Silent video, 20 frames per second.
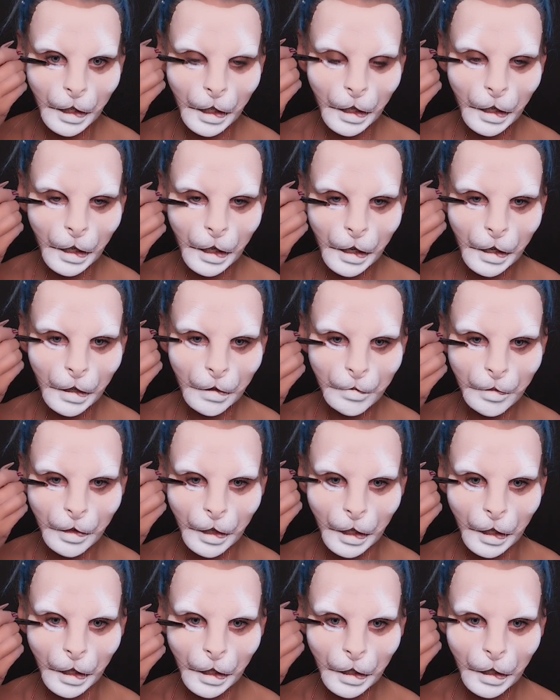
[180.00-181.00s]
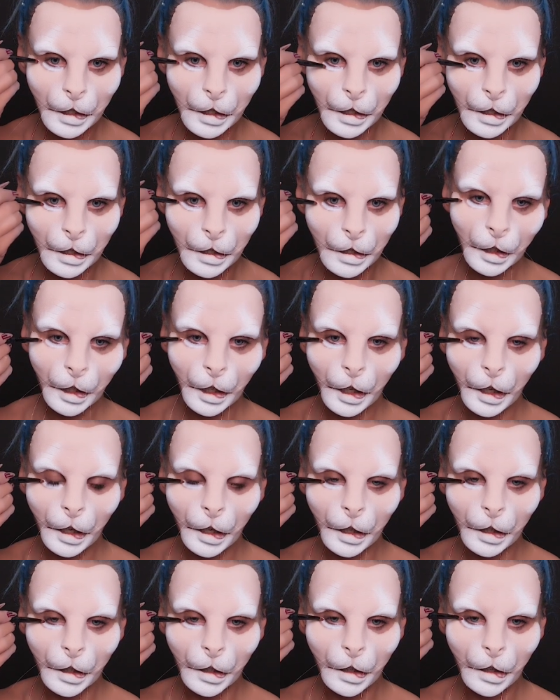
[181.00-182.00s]
my eye bag
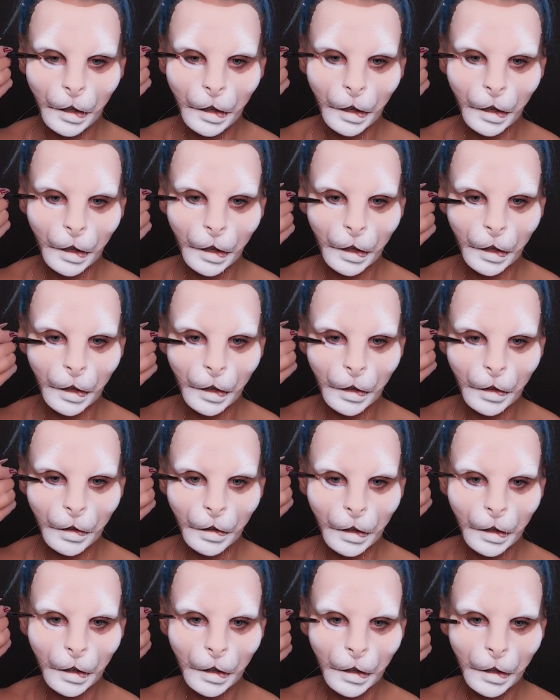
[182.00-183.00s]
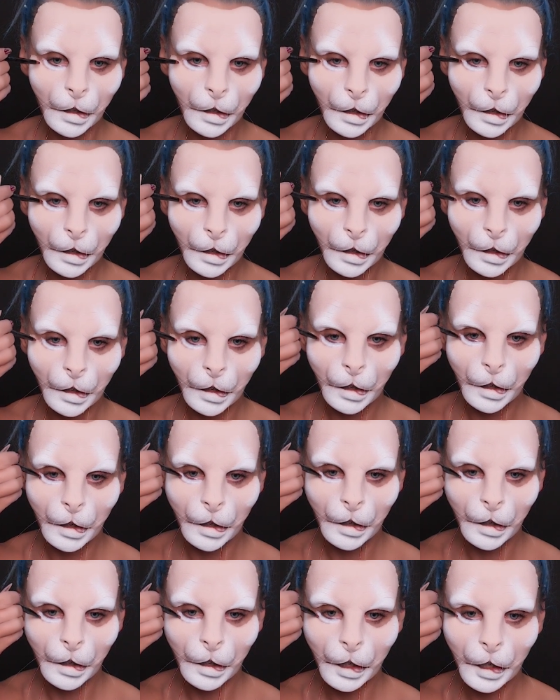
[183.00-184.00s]
and go
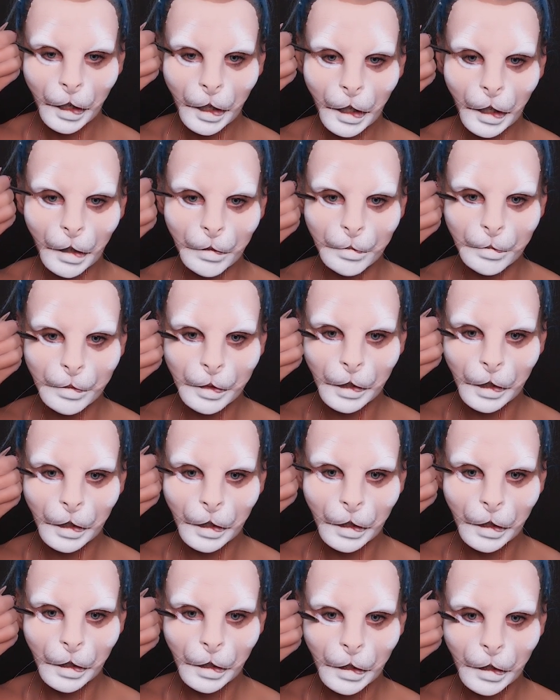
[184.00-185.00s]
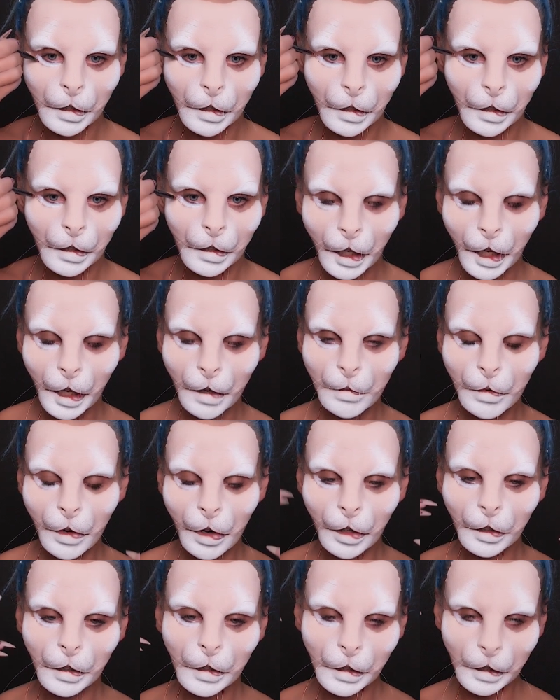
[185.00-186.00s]
up. I
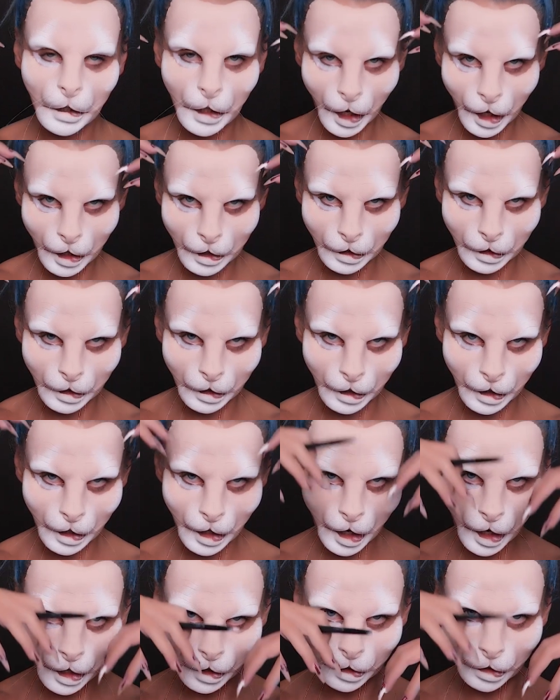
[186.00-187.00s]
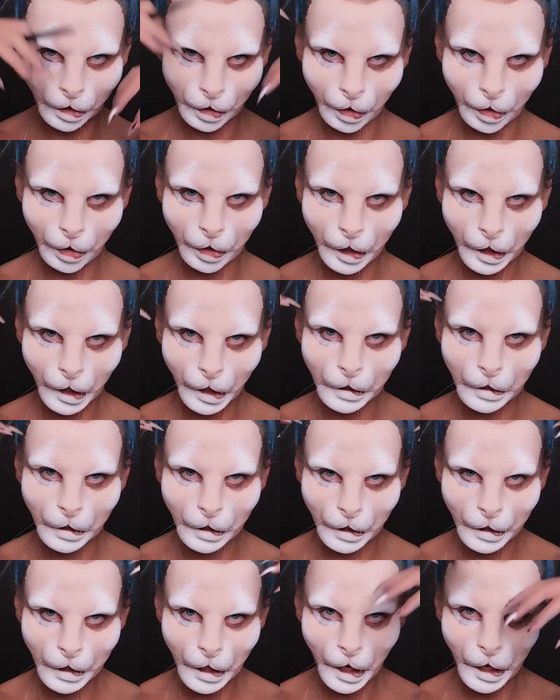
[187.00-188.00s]
want that cat look at
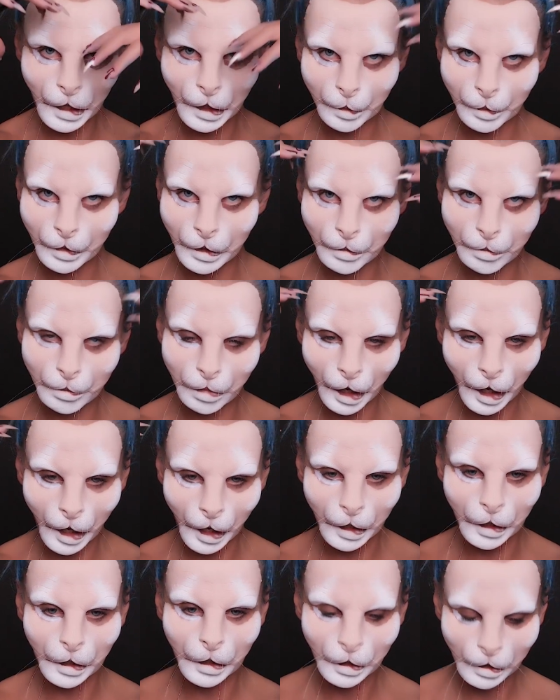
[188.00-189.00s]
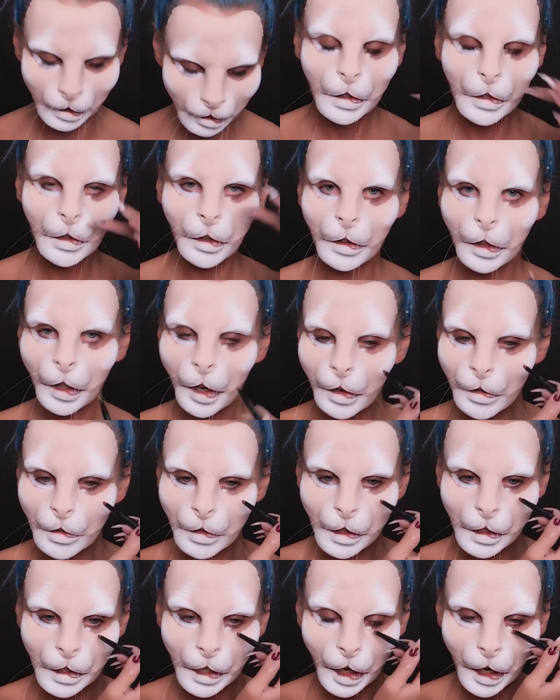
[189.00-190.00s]
the end with black. So
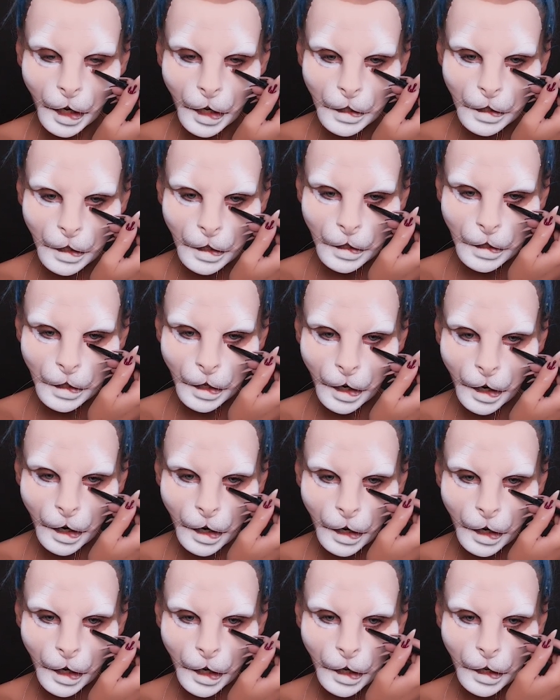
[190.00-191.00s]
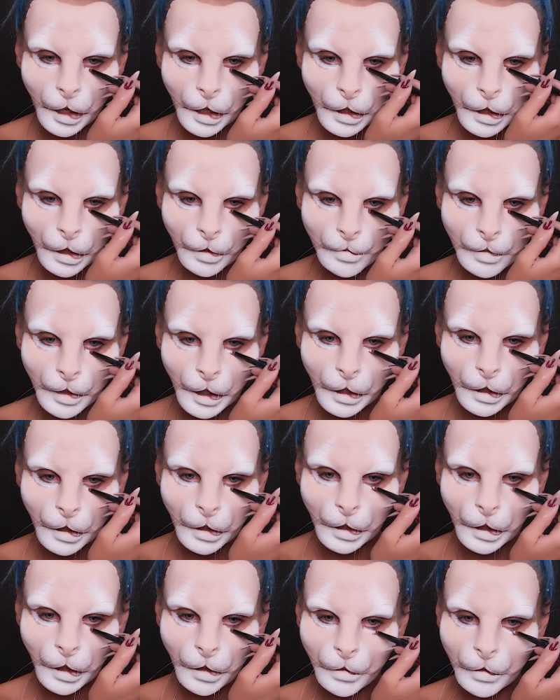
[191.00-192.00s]
those sizes are a little bit
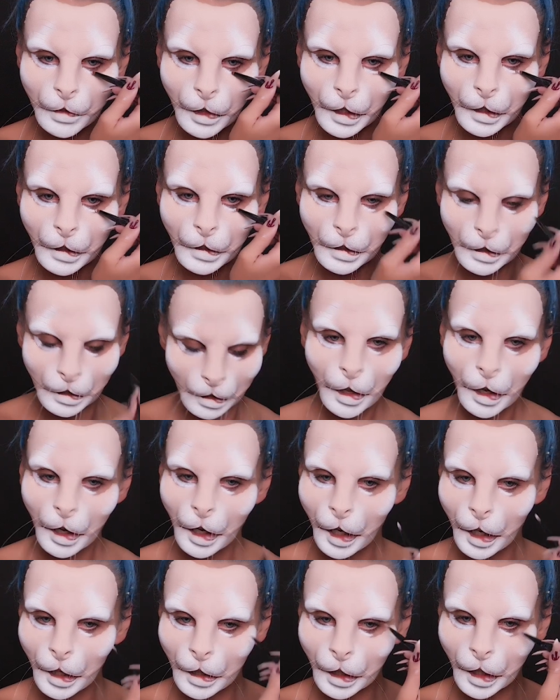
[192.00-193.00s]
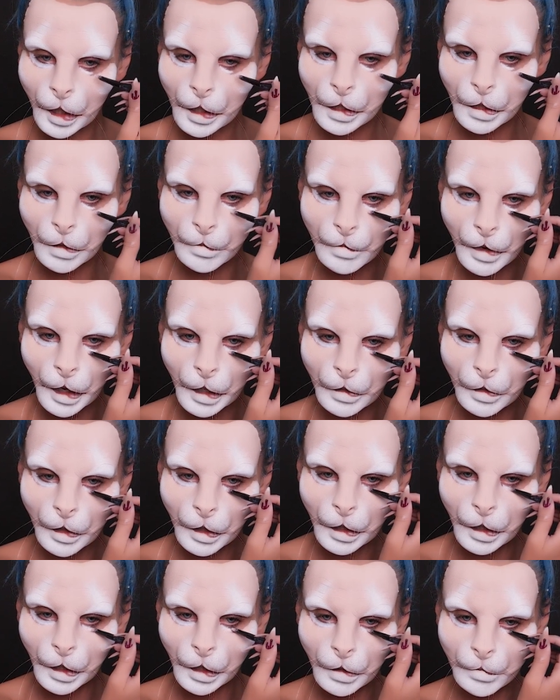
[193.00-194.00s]
different and
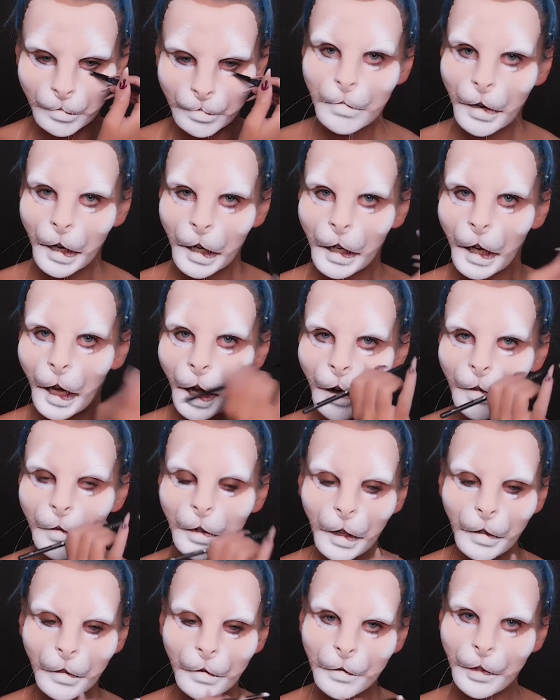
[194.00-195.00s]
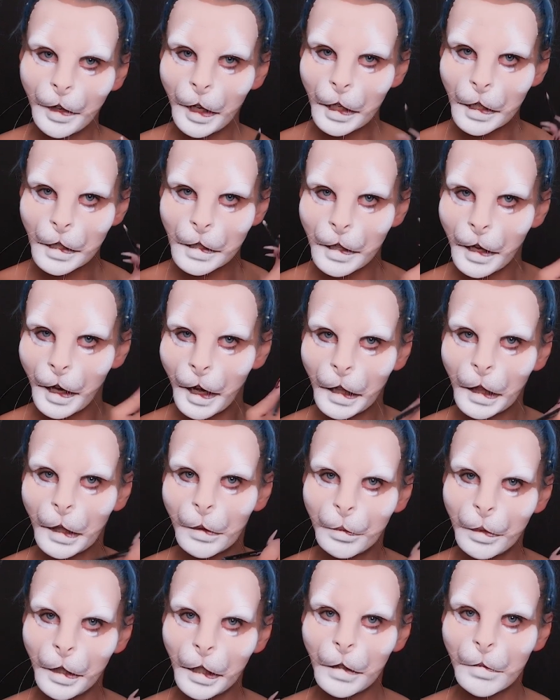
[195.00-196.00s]
asymmetrical, but I will fix that
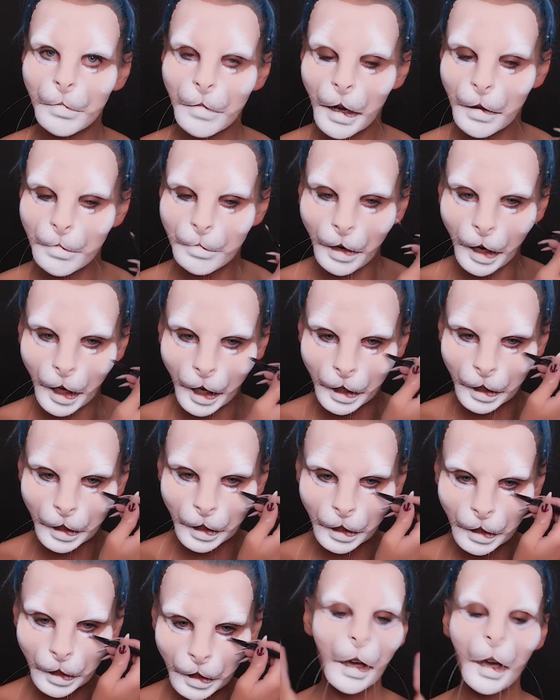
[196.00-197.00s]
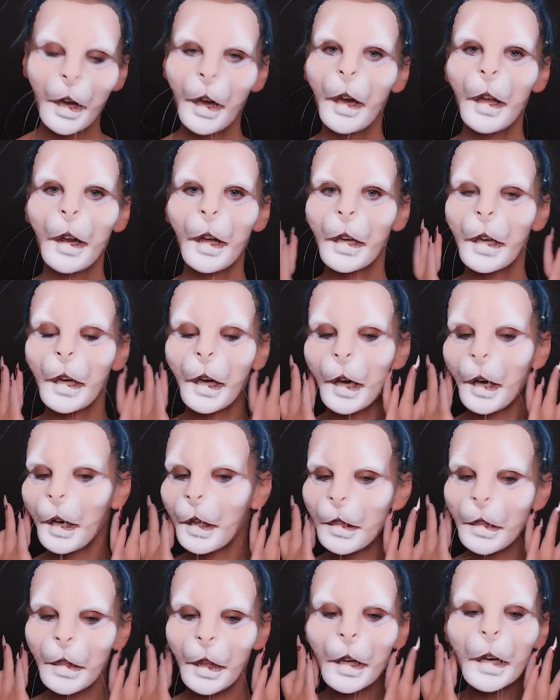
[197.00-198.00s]
with my black. And
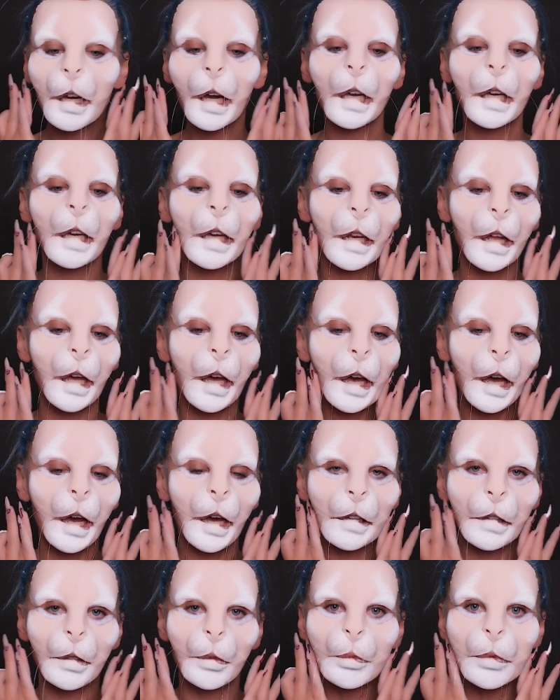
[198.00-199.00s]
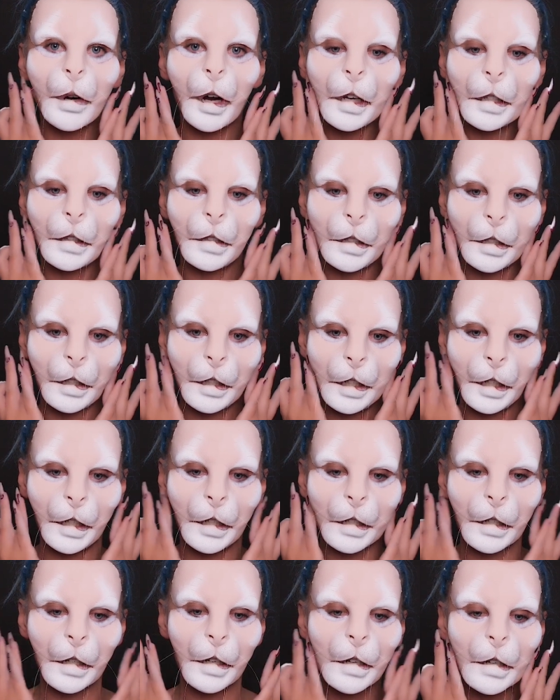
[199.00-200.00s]
I think I can add white
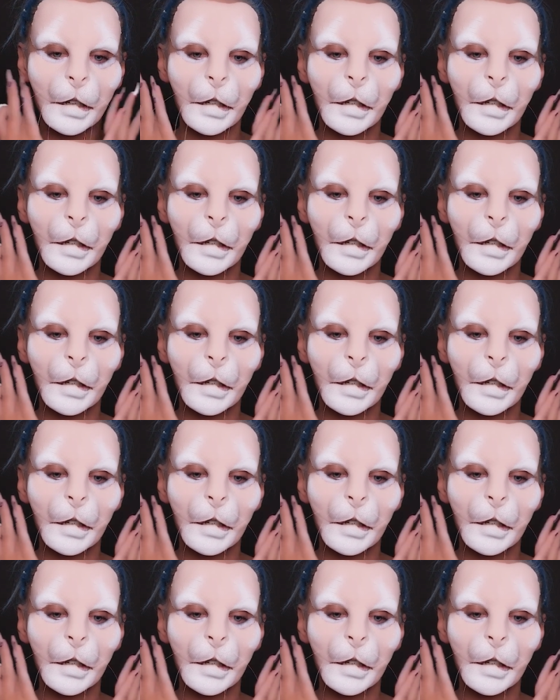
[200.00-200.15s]
here.